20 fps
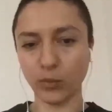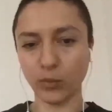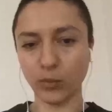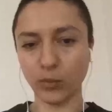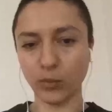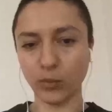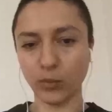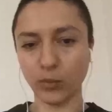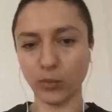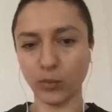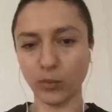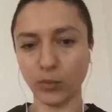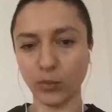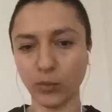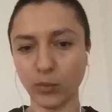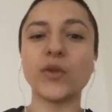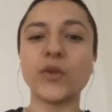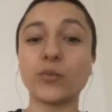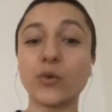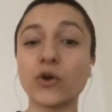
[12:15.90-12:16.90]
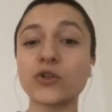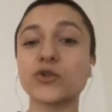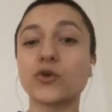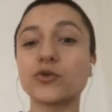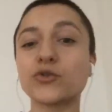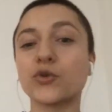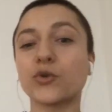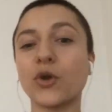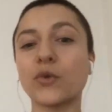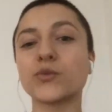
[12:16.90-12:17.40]
The proxy
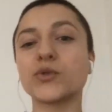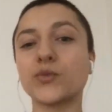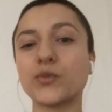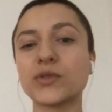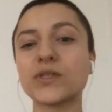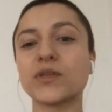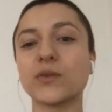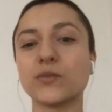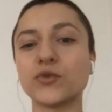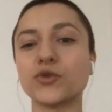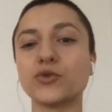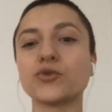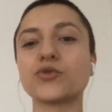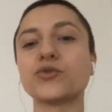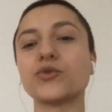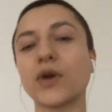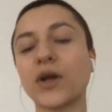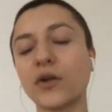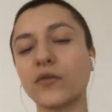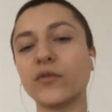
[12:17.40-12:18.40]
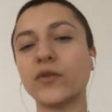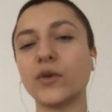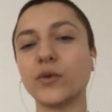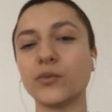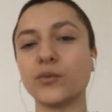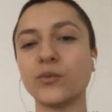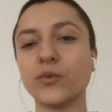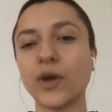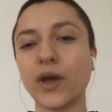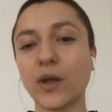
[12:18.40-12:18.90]
also comes with some tools to help
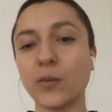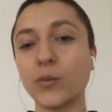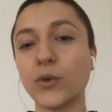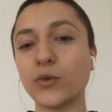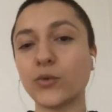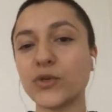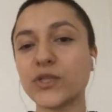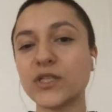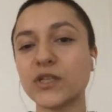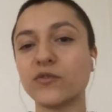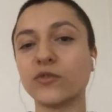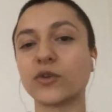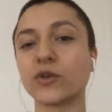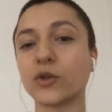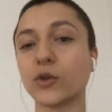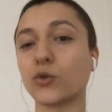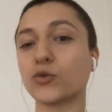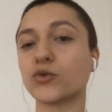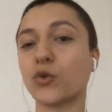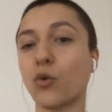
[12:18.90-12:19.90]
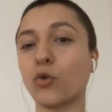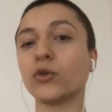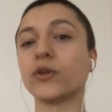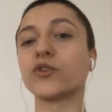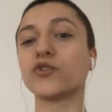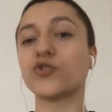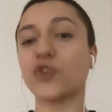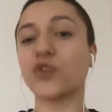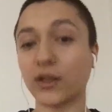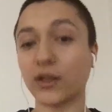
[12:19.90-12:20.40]
the receiver close all
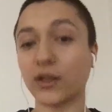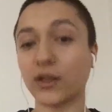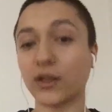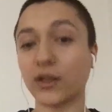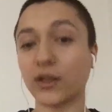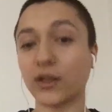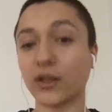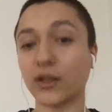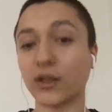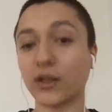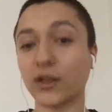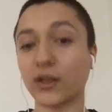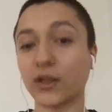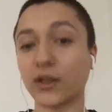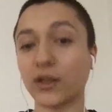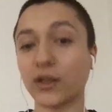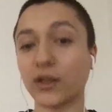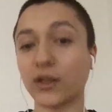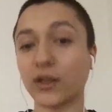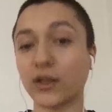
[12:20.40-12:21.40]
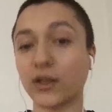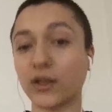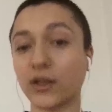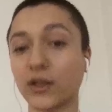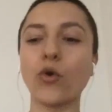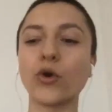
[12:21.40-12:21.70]
the channels in case it needs to,